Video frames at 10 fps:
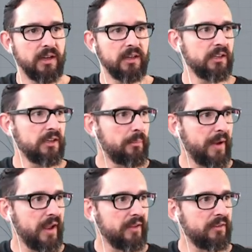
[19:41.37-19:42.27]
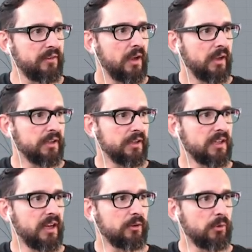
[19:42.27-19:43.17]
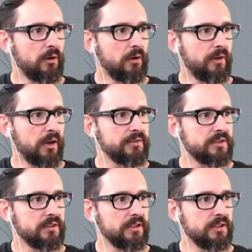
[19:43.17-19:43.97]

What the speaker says: a linear path, is the network of curves.